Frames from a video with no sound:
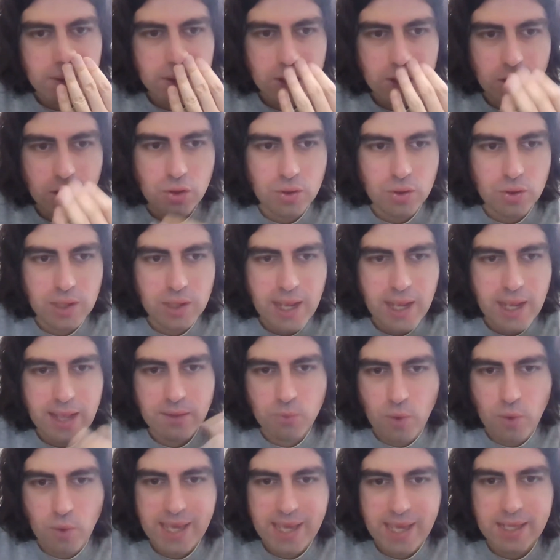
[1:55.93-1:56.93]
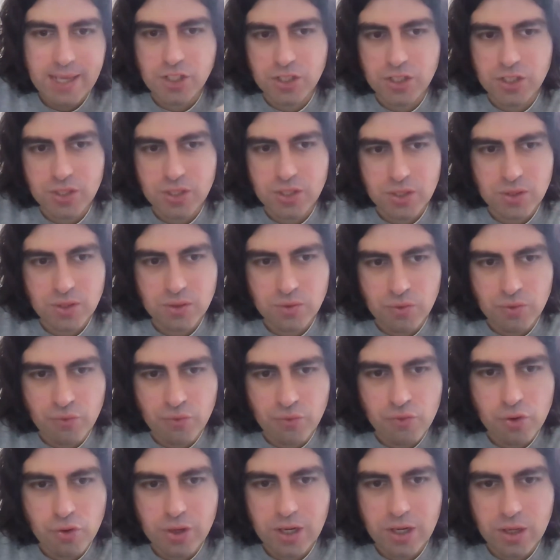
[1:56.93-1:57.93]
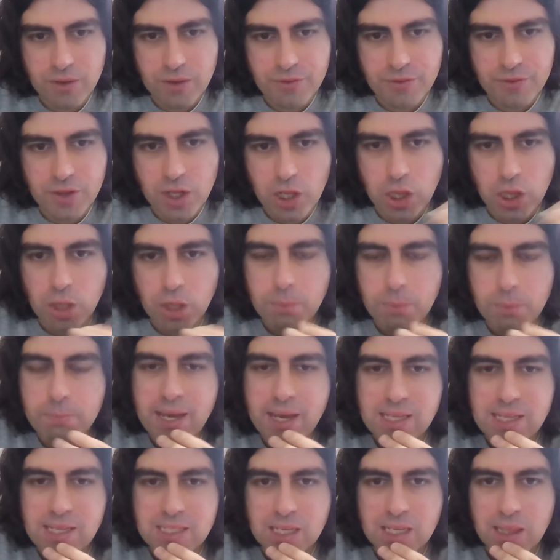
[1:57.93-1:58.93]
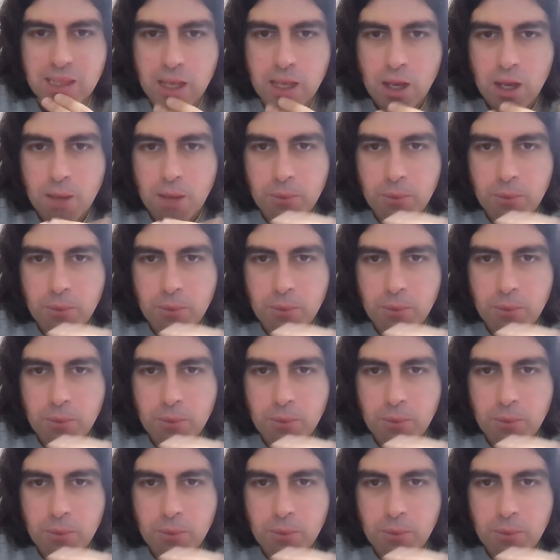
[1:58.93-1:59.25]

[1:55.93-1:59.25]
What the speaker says: like wages and the running of the club basically.